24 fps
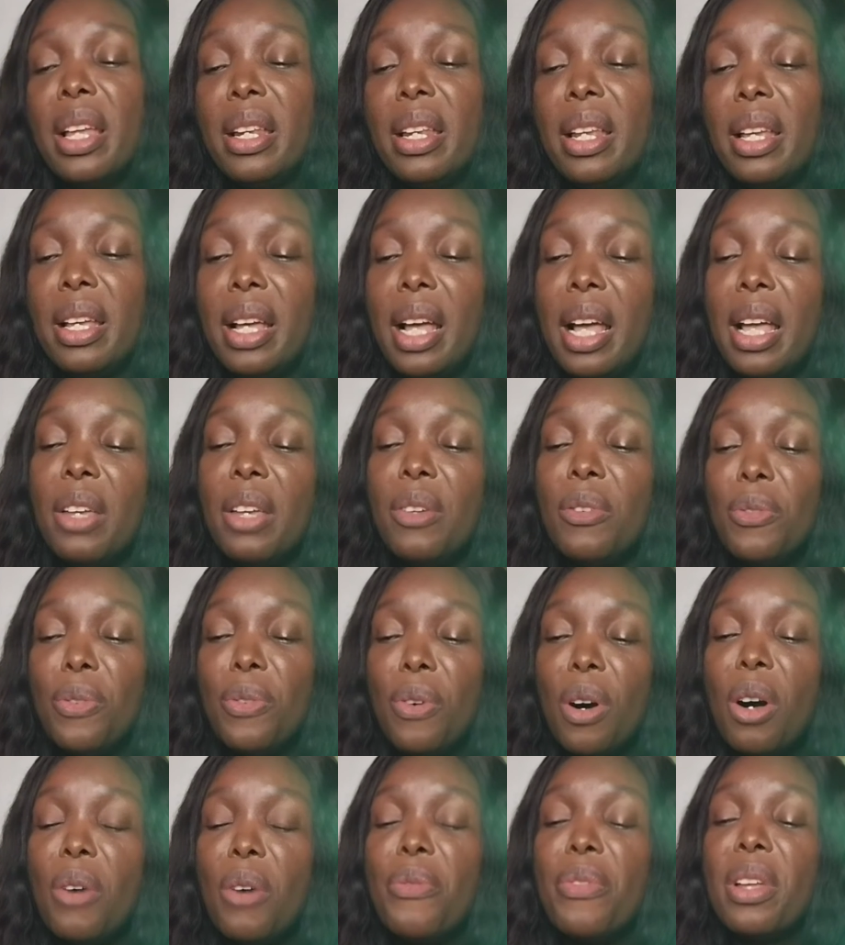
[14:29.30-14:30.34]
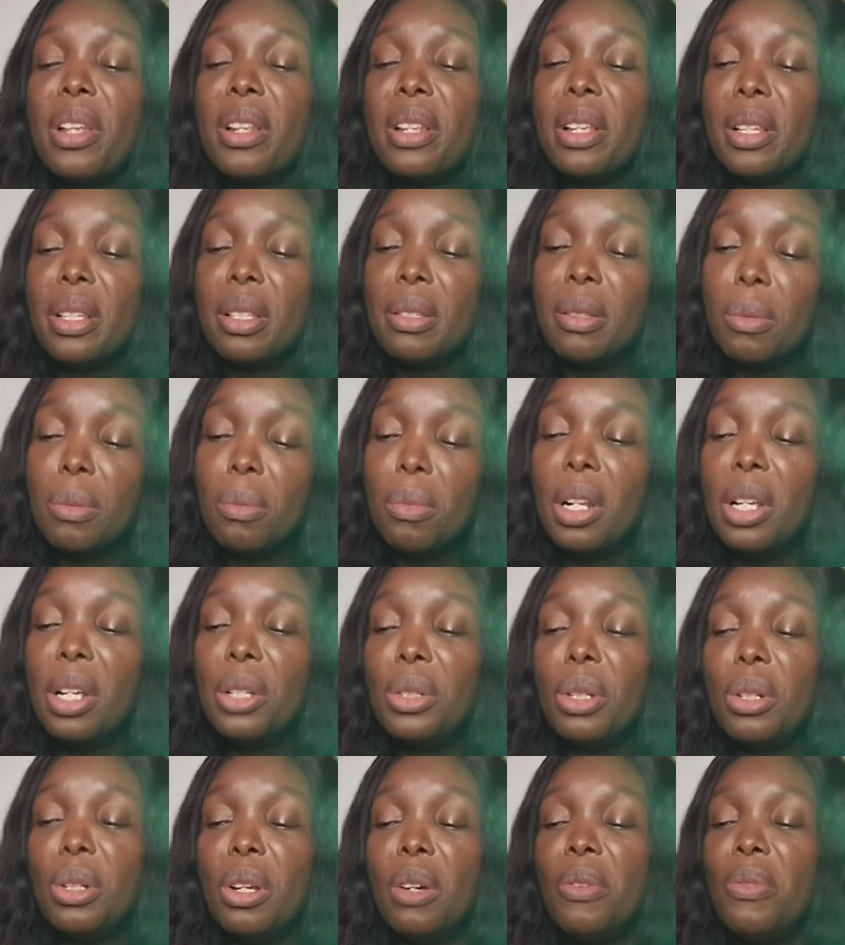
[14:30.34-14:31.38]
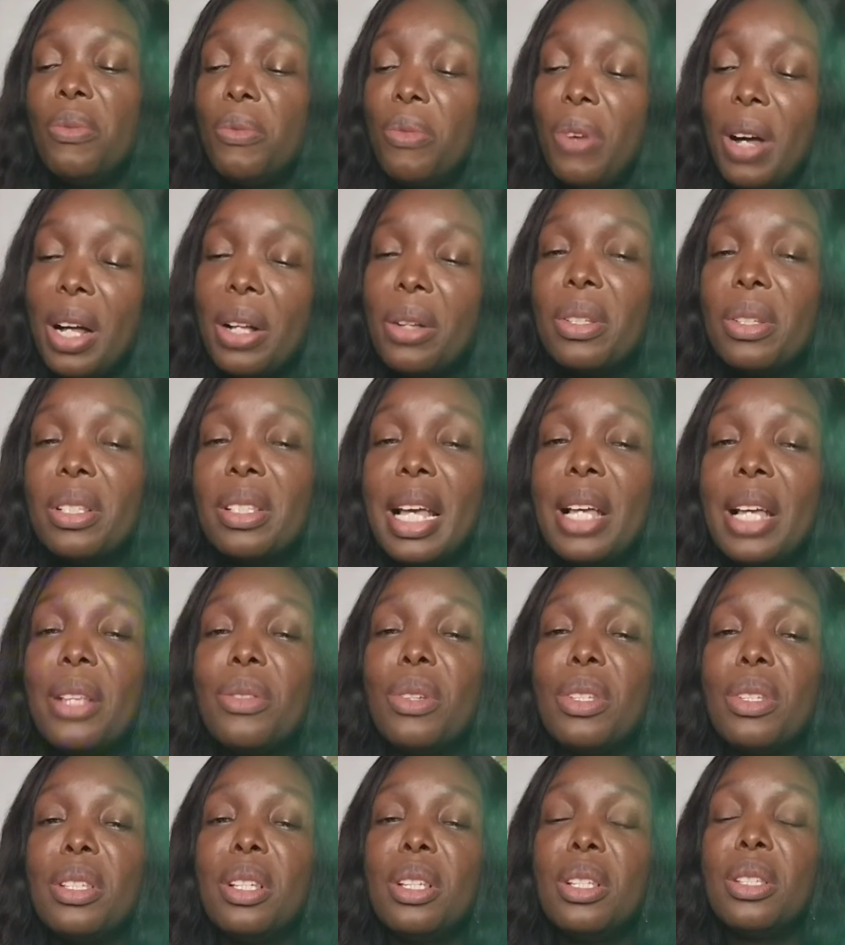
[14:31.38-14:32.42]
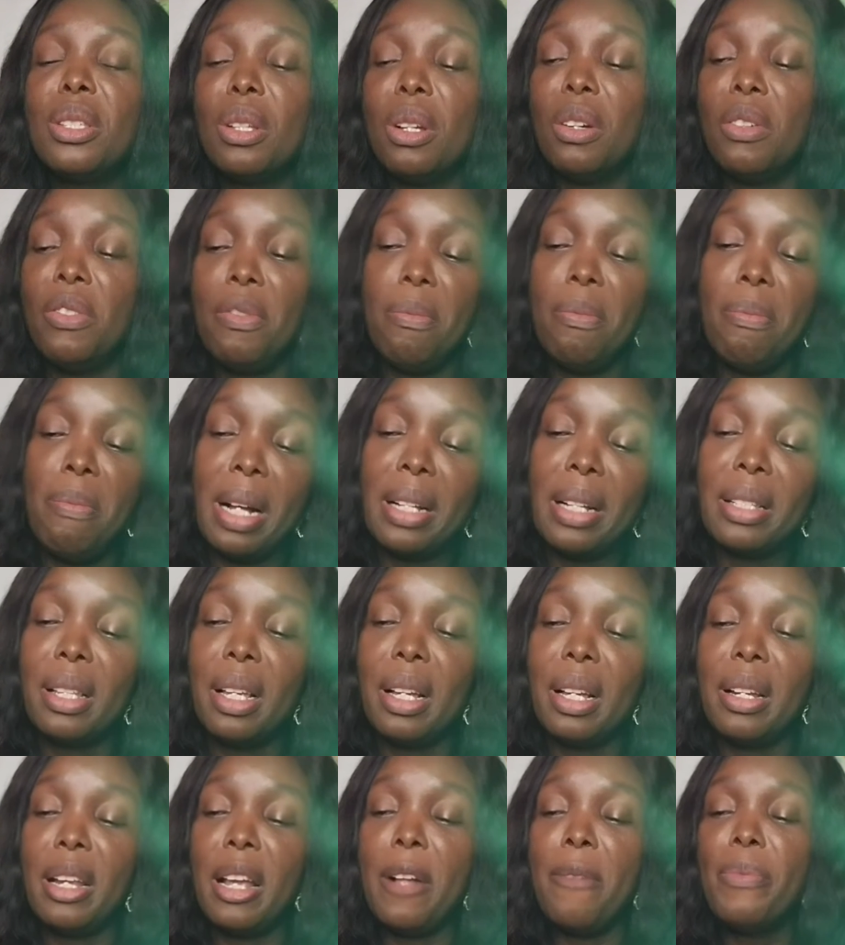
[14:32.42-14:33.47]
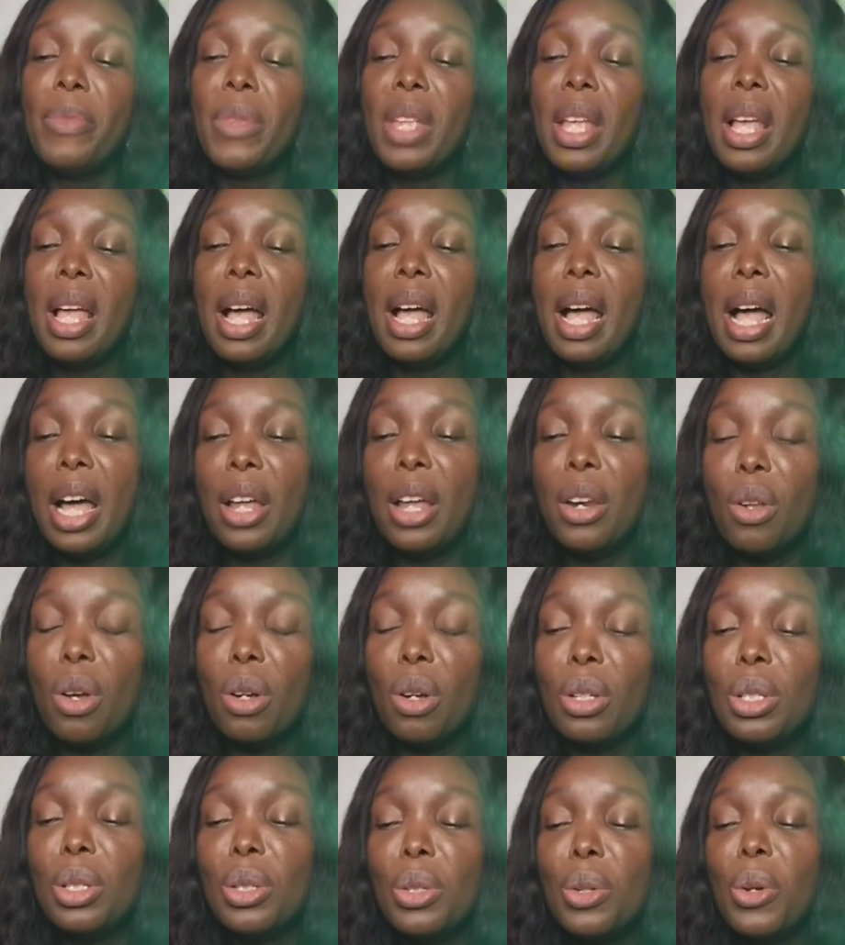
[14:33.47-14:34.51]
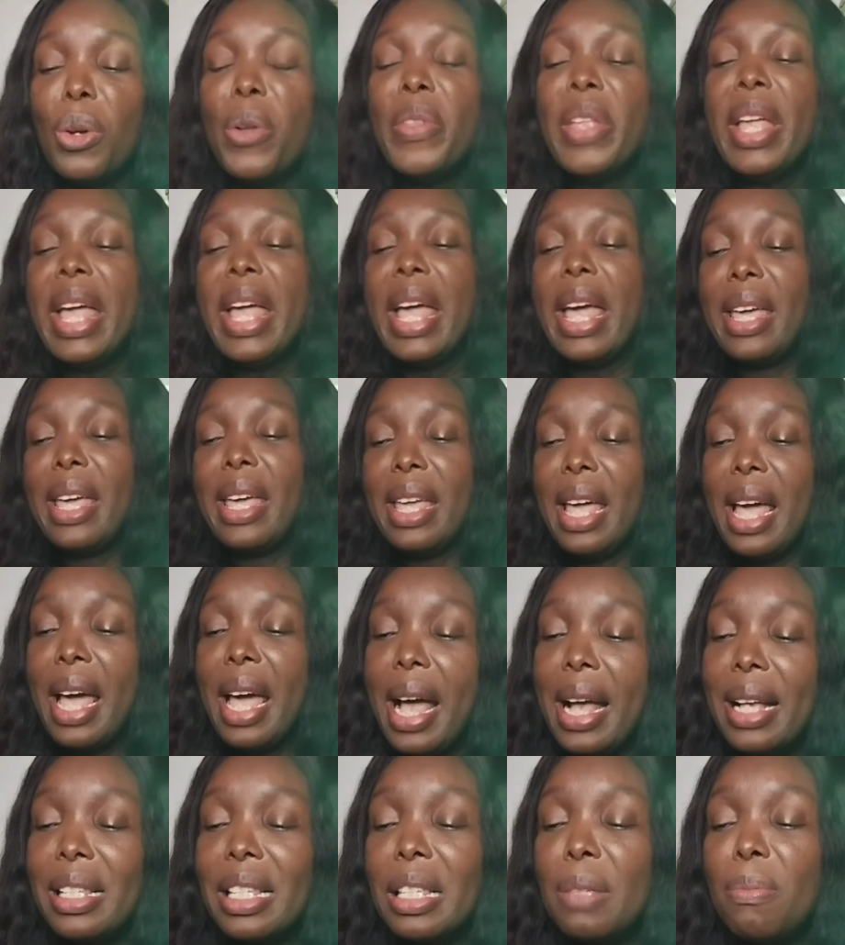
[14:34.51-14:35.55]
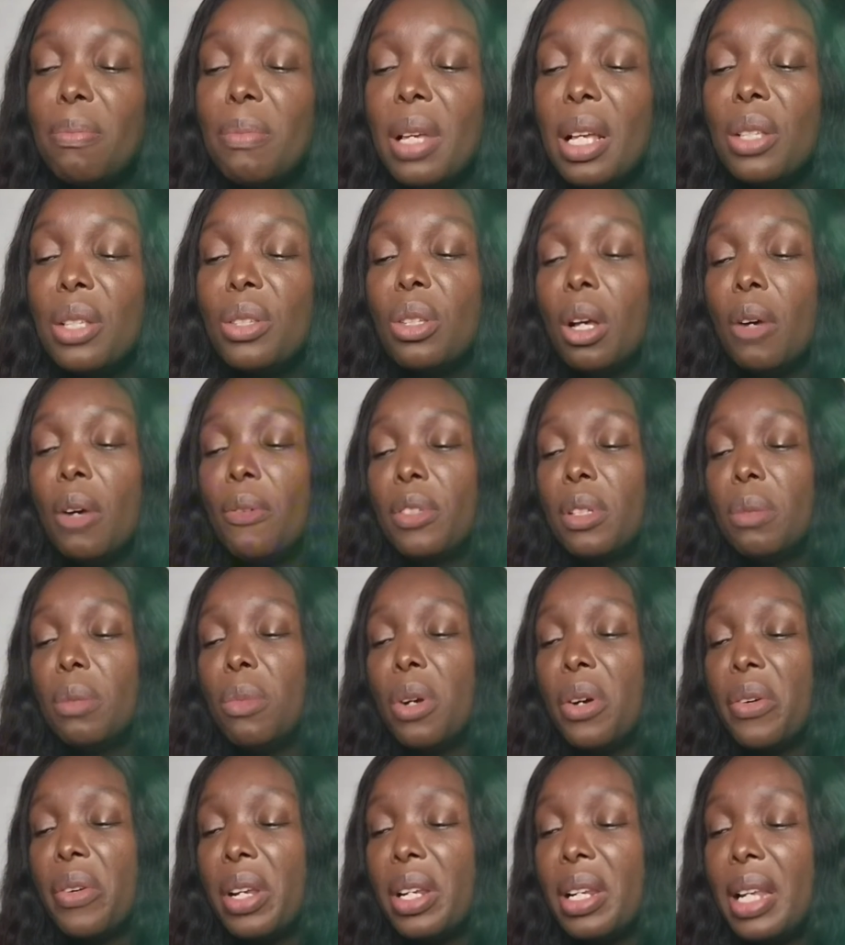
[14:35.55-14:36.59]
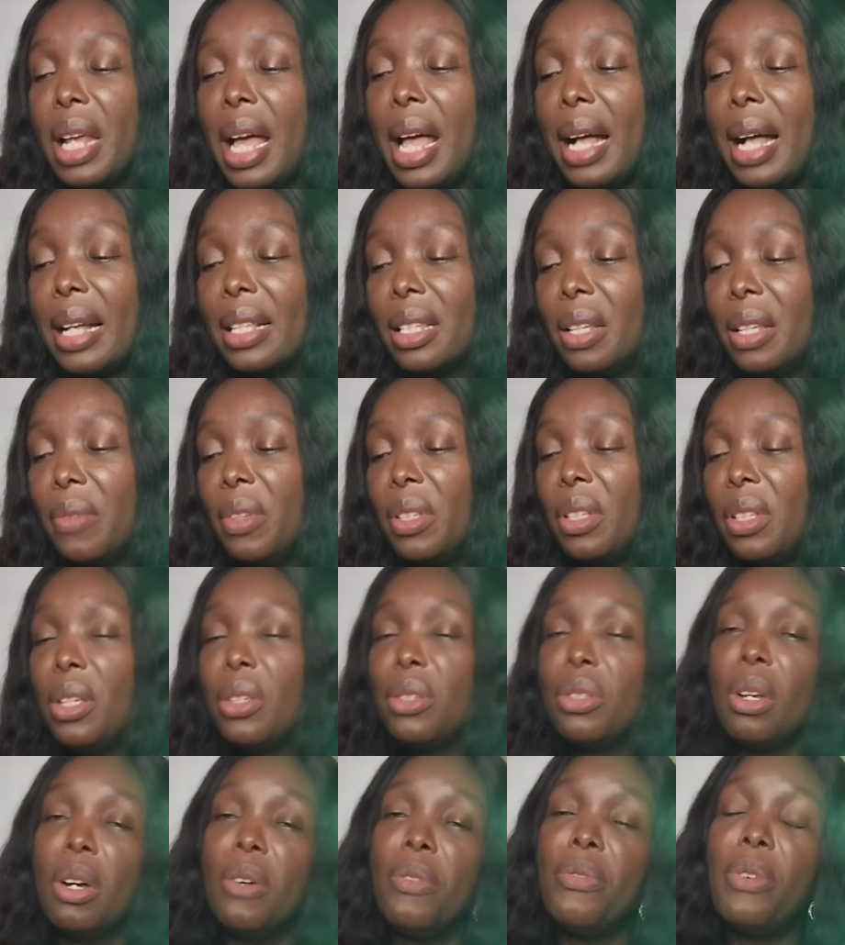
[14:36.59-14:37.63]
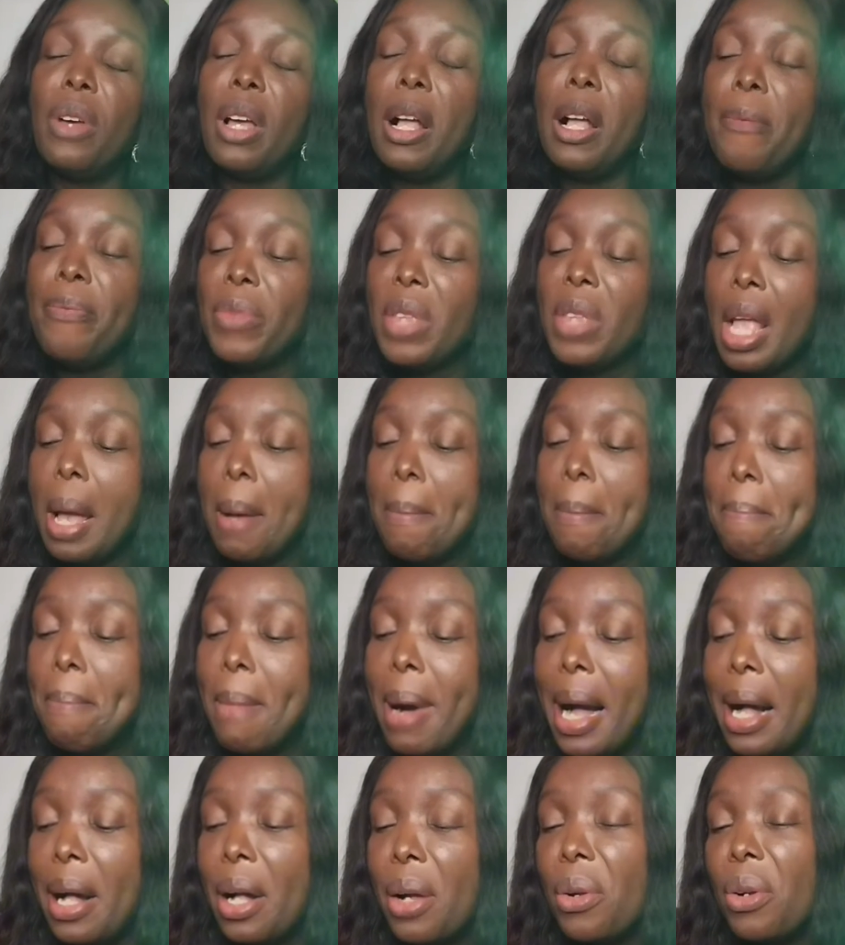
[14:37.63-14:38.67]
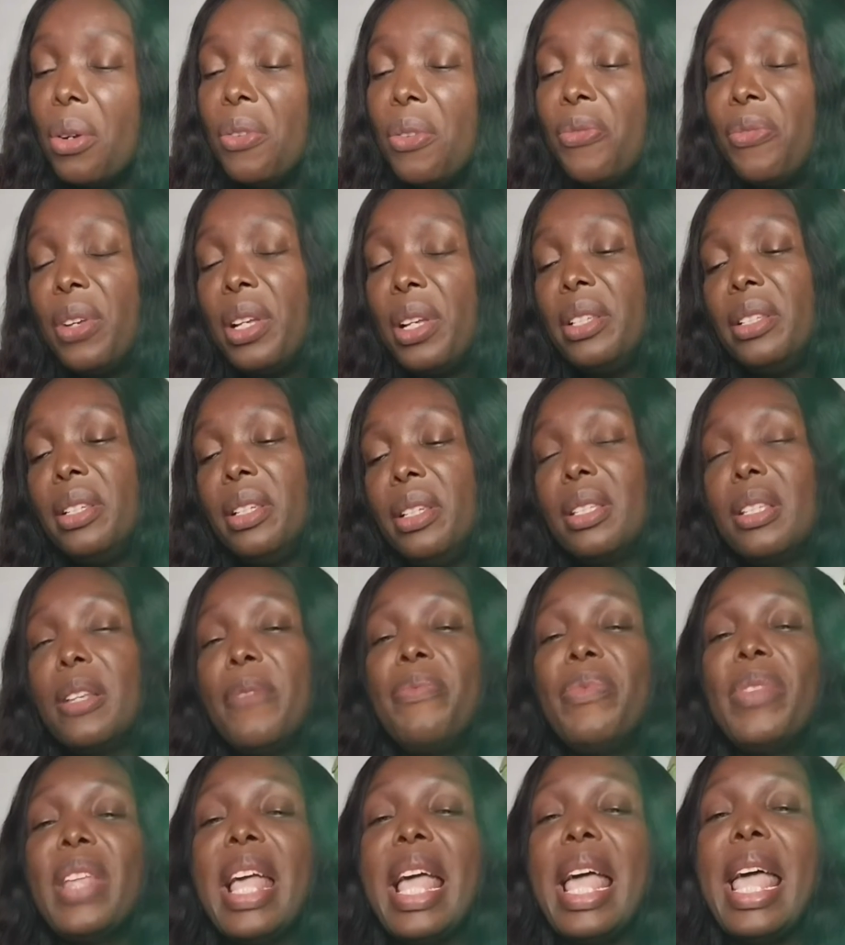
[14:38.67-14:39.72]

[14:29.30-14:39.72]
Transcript: They are involved in the stimulation of phagocytosis of bacteria and also enhancement of tumoroidal activities of macrophages.